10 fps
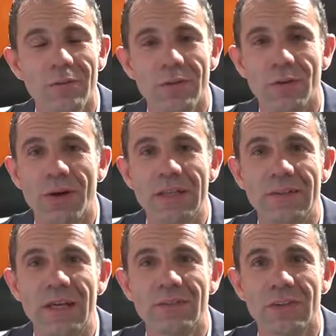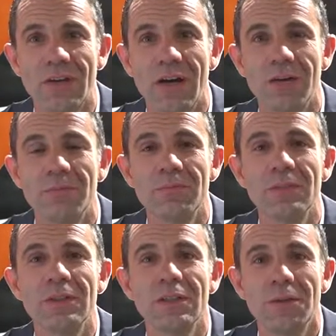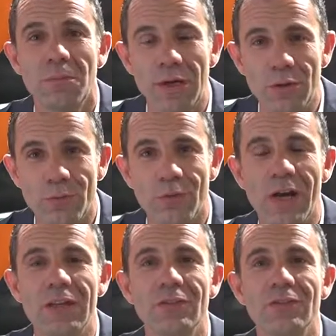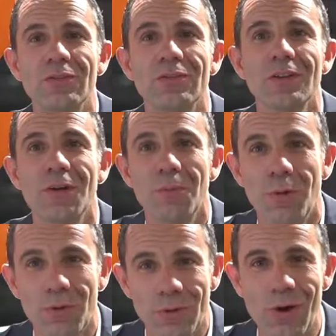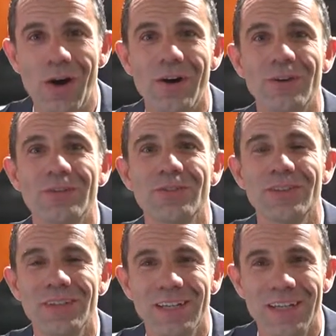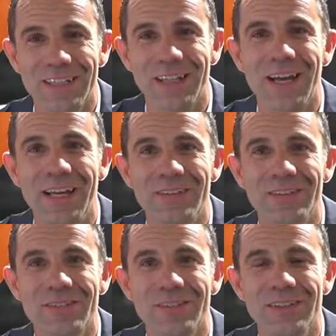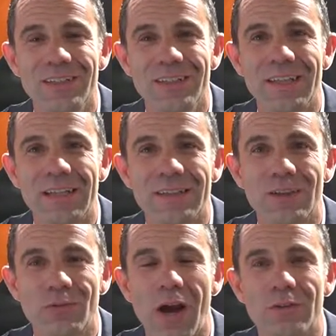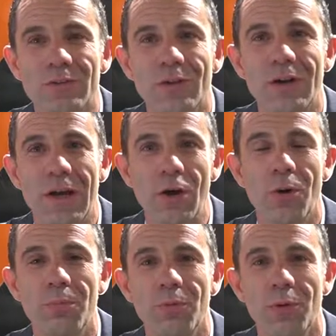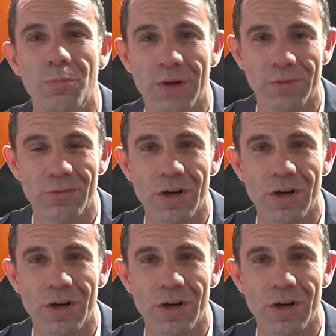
of the great days to come, my new friends, both cars and clients that the driver's vault I hope will bring for